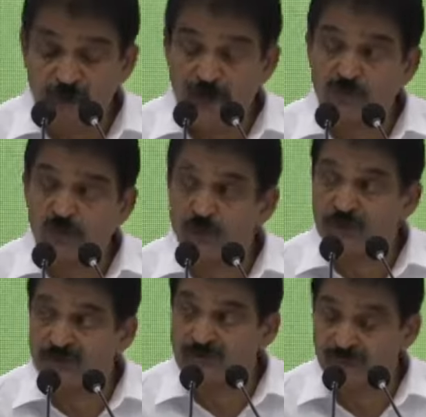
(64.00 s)
grassroots
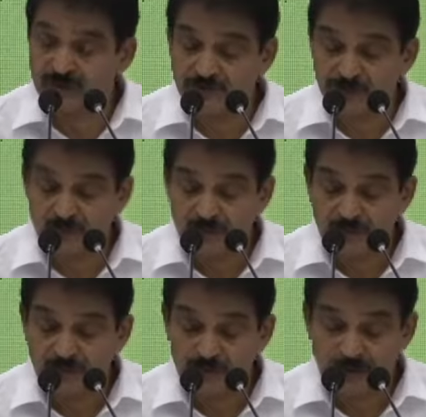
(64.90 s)
messaging,
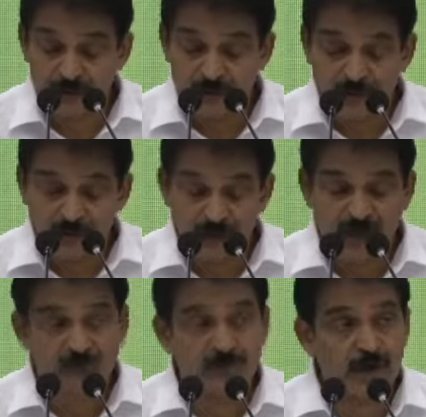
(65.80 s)

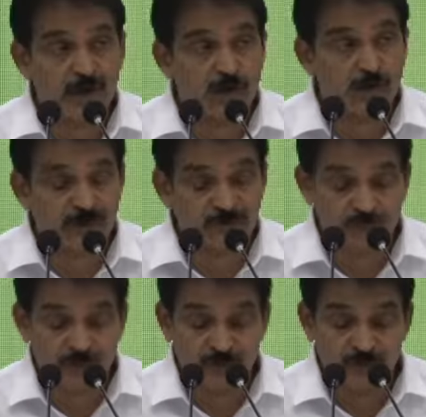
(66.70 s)
election managements,
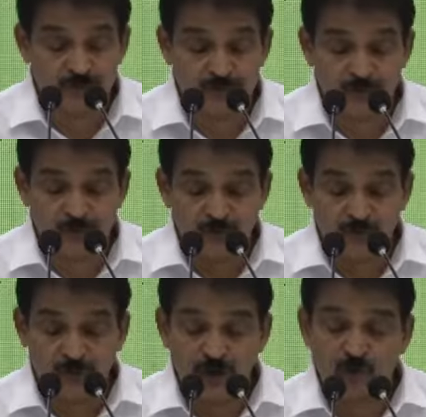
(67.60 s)

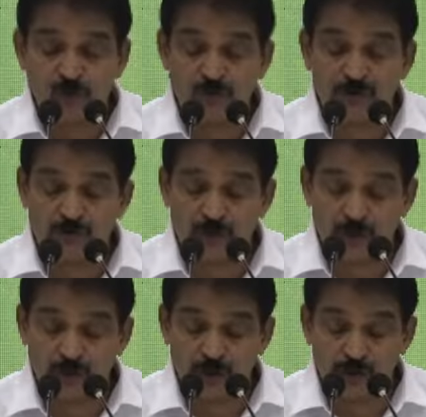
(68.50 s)
failure of present
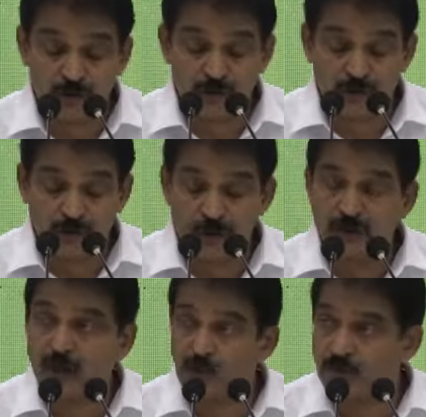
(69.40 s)
government
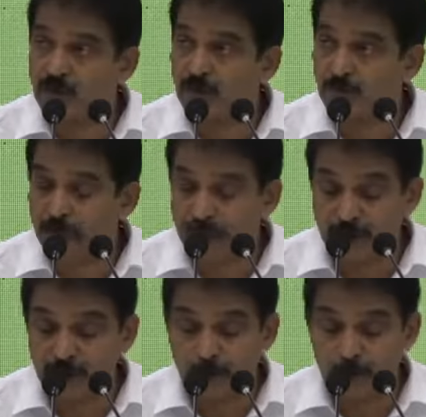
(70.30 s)
and countering propaganda.